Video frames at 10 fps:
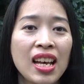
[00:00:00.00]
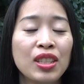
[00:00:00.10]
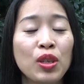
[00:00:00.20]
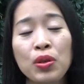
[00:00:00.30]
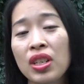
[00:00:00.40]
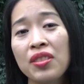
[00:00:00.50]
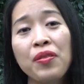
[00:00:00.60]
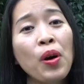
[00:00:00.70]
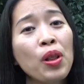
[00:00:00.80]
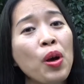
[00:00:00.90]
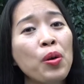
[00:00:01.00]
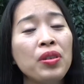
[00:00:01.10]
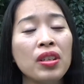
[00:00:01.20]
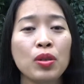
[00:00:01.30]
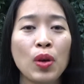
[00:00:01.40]
So just follow
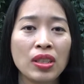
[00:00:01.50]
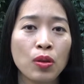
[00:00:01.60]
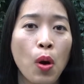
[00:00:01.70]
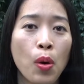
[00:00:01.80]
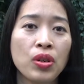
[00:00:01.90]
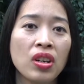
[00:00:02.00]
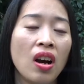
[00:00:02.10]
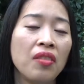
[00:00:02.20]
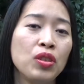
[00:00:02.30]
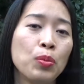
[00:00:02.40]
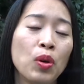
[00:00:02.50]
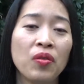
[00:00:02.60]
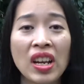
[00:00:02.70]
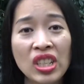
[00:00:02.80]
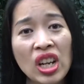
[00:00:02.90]
the dress code of your
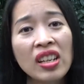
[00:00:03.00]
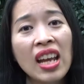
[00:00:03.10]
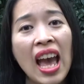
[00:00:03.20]
profession,